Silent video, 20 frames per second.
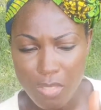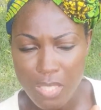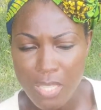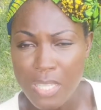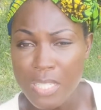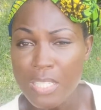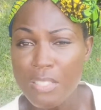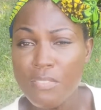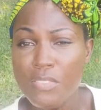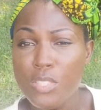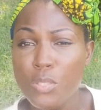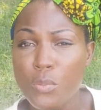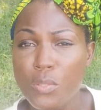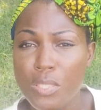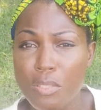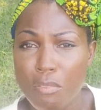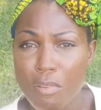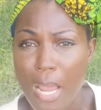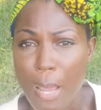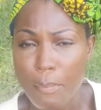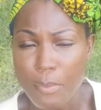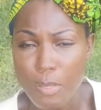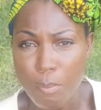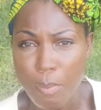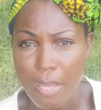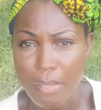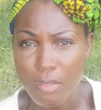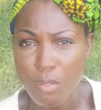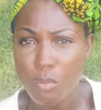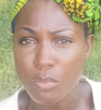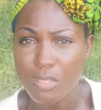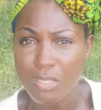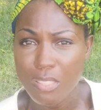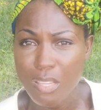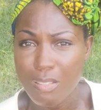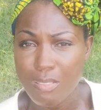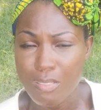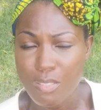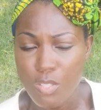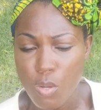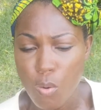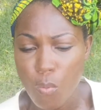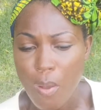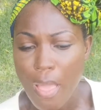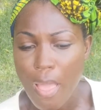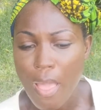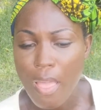individually wrapped by the hotel. So